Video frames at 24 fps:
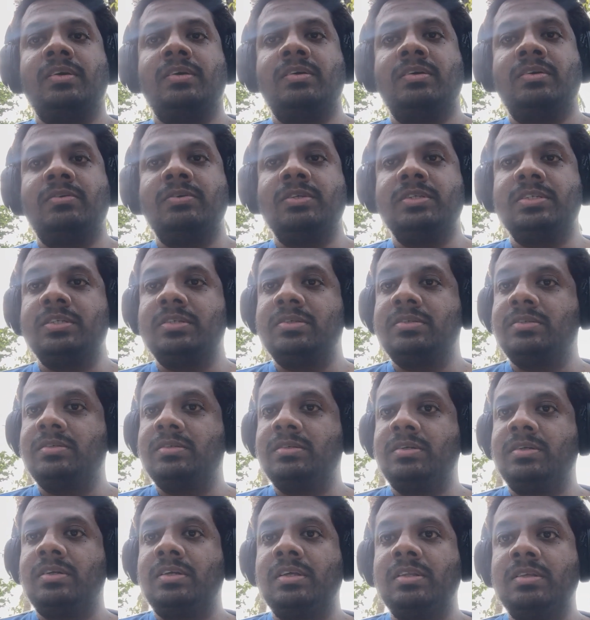which is
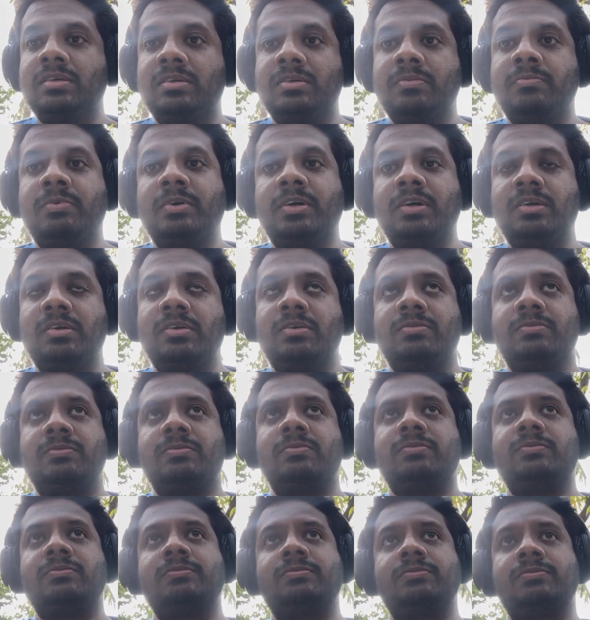another part of
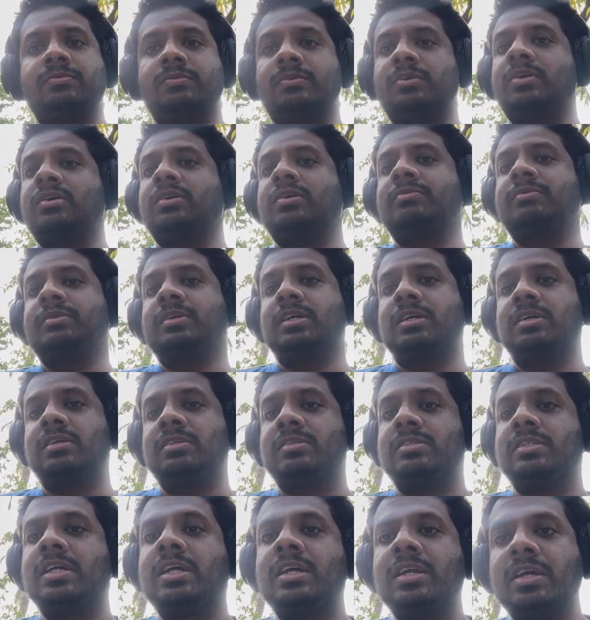document
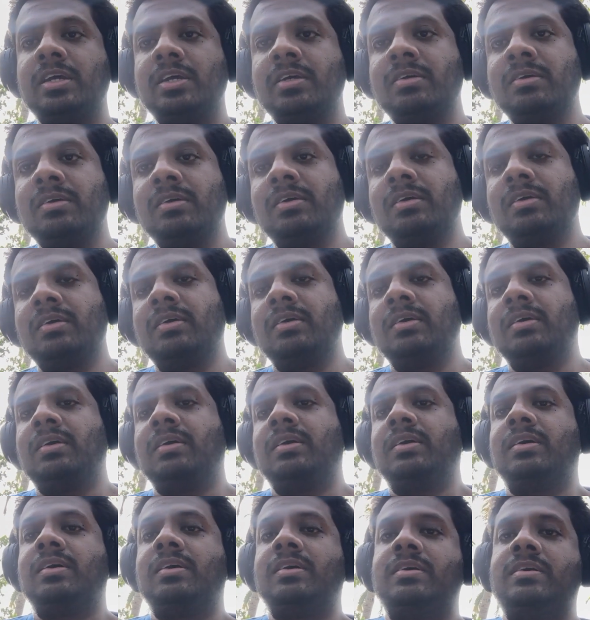understanding,
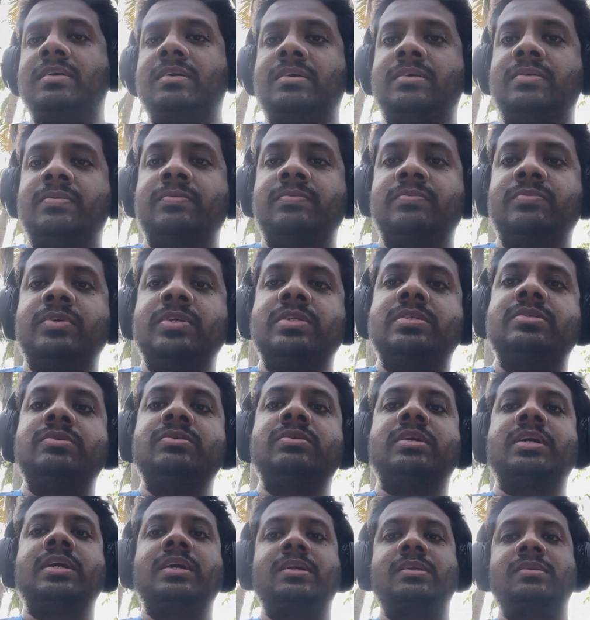which you
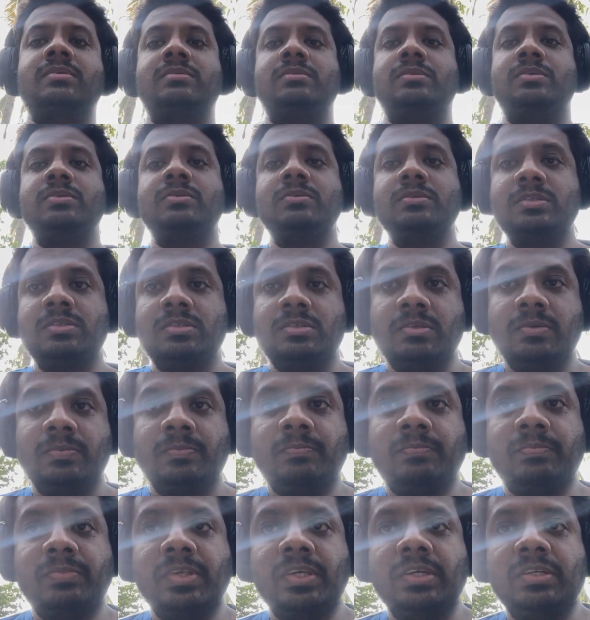can use
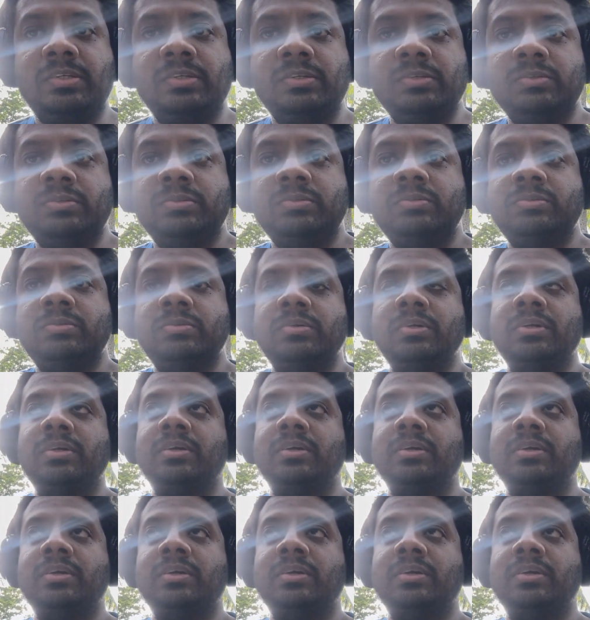to